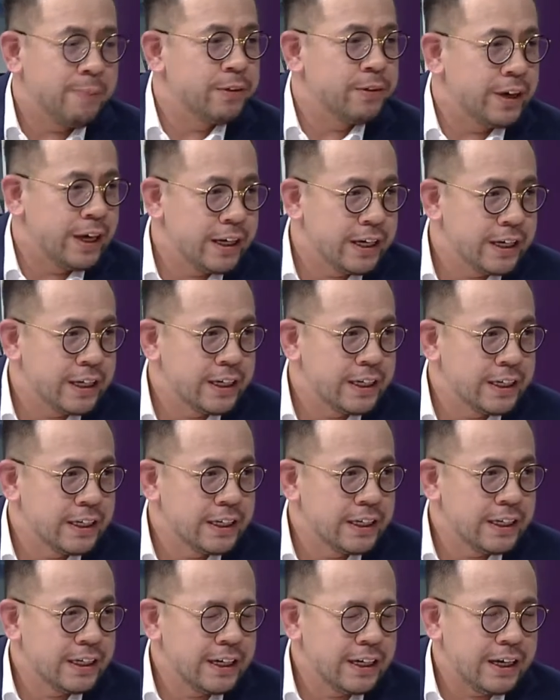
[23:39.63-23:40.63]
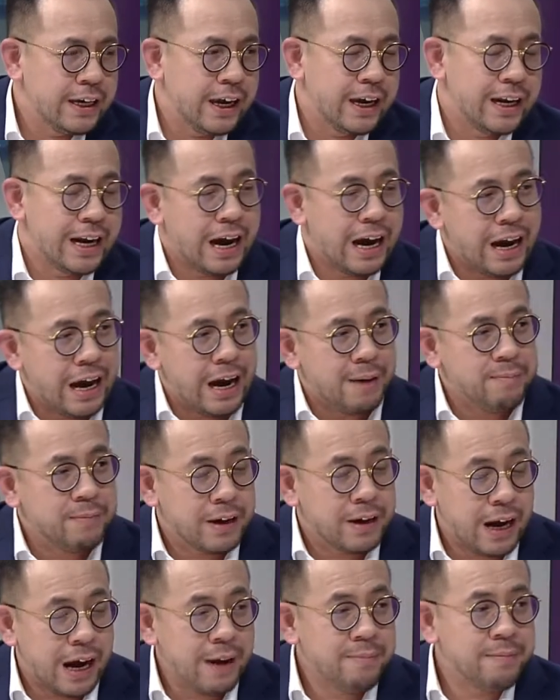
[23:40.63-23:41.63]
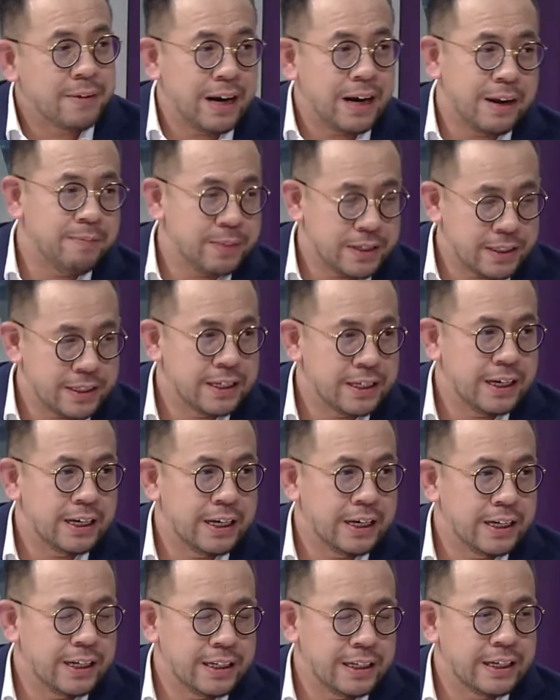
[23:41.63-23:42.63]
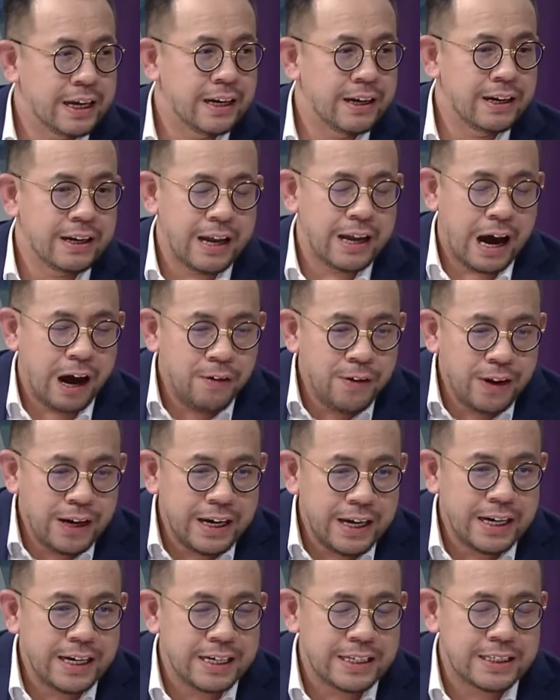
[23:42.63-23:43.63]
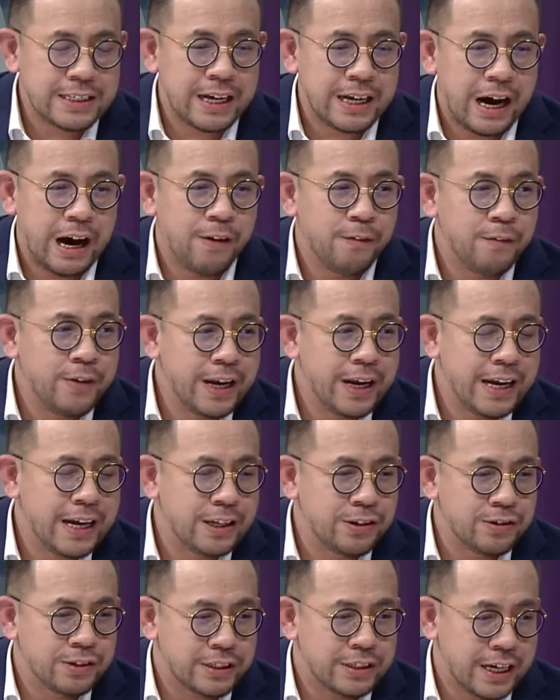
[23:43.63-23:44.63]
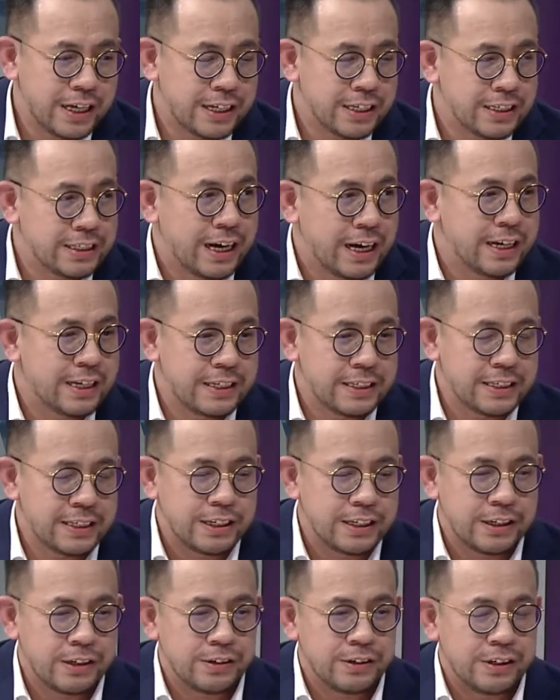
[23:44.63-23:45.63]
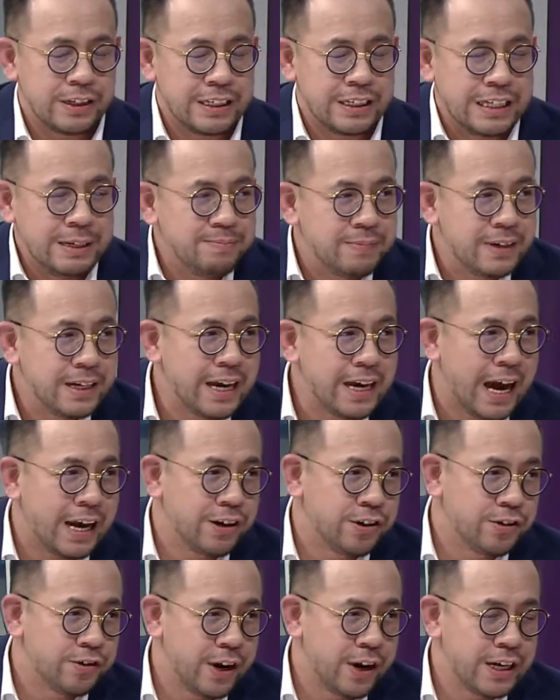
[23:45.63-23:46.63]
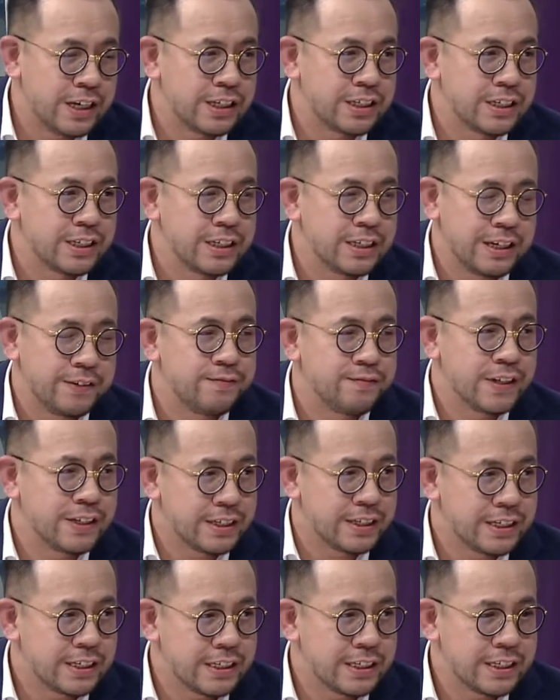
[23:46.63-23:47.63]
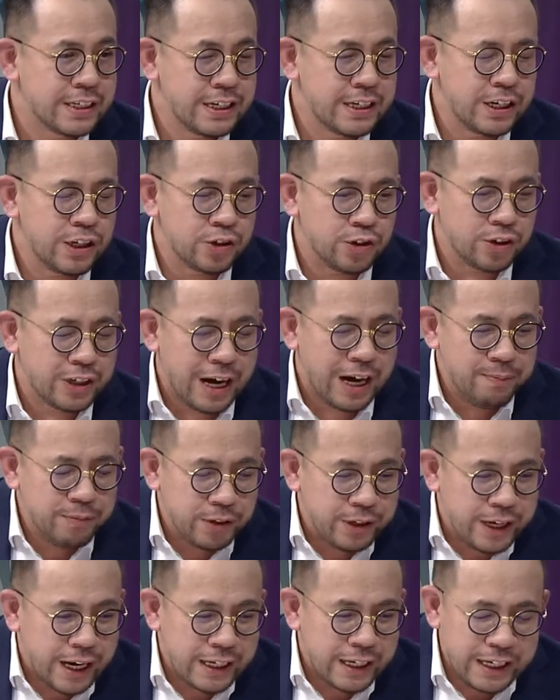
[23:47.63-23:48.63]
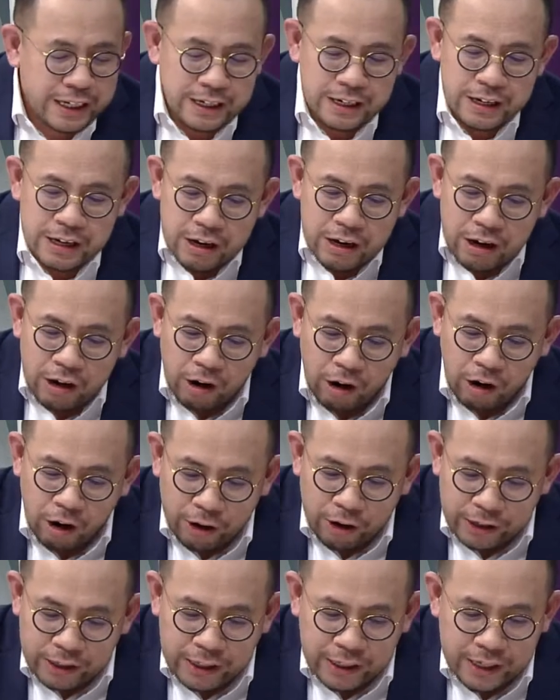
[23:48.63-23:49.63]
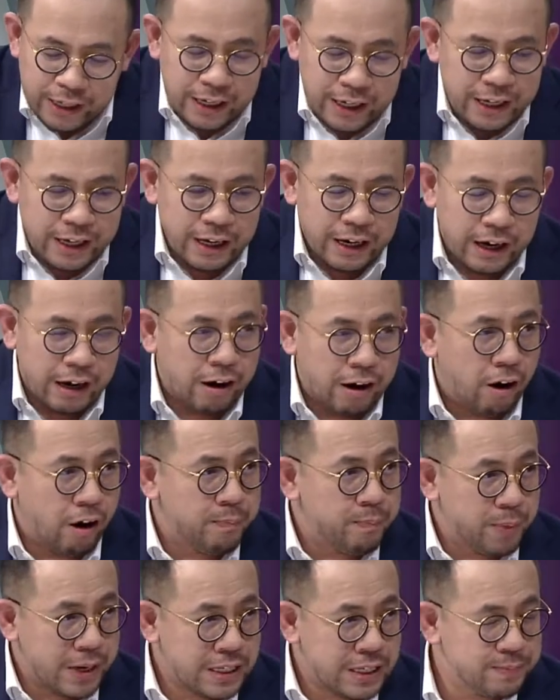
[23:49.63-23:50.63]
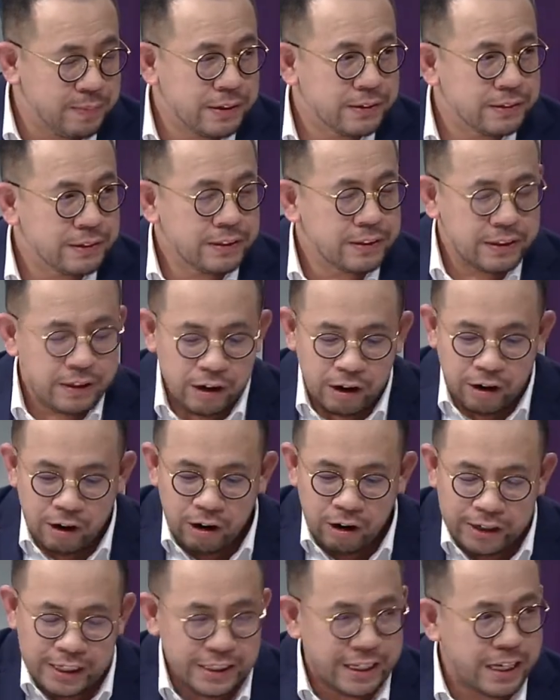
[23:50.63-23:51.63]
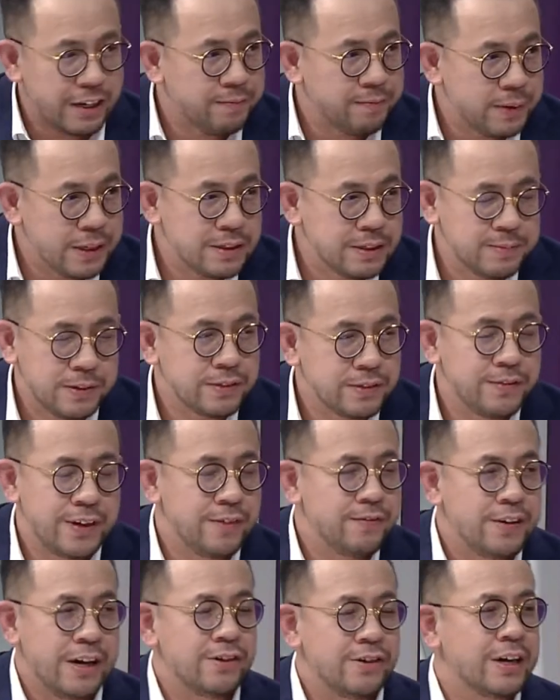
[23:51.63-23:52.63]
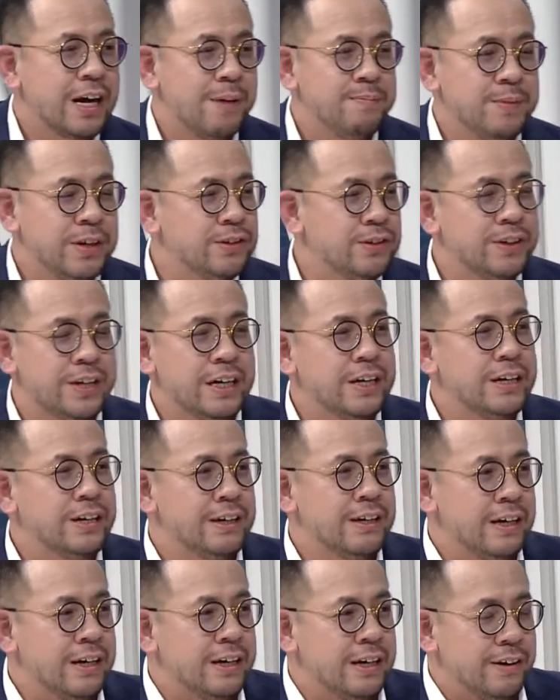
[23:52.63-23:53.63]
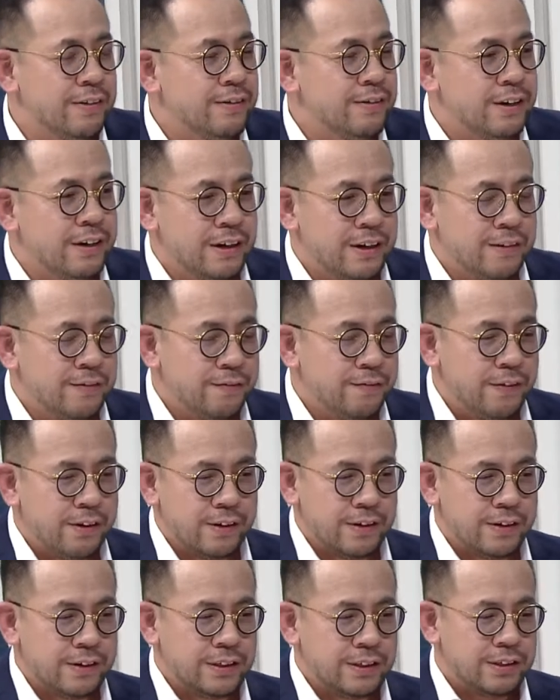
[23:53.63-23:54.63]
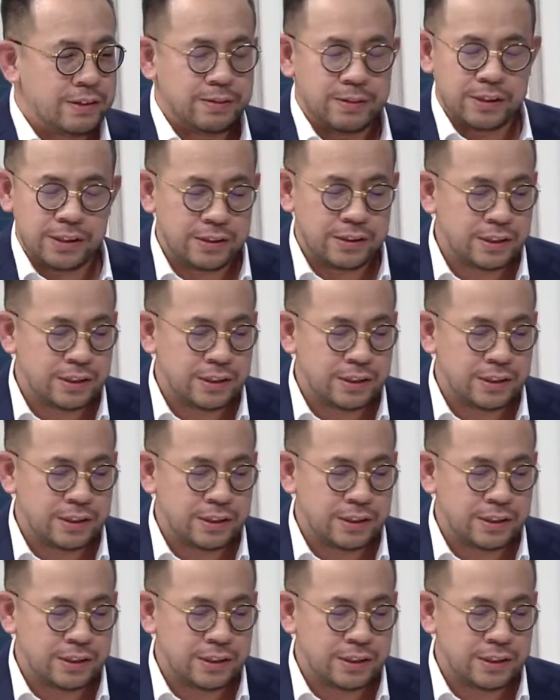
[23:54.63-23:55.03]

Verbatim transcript: to, to, to come together. And I'm, I'm glad personally that our leaders are willing to set aside, you know, deeply entrenched differences to come together on, uh, on principle on a set of principles. We, we are not coming together uh, uh,